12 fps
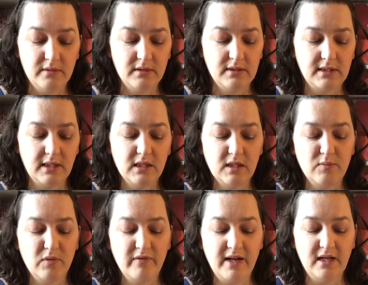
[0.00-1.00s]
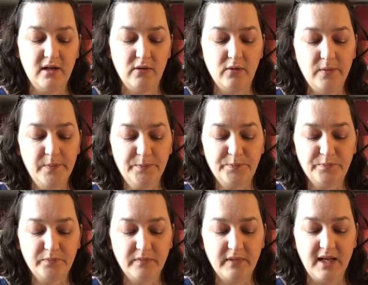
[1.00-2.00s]
silk merino
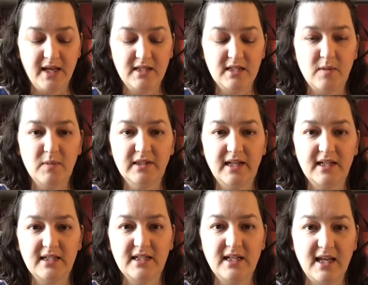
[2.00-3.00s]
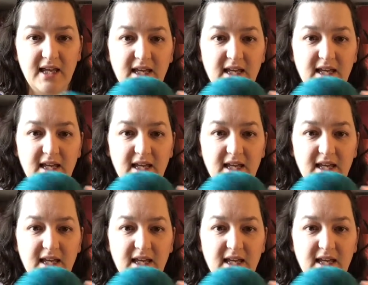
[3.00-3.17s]
in double knit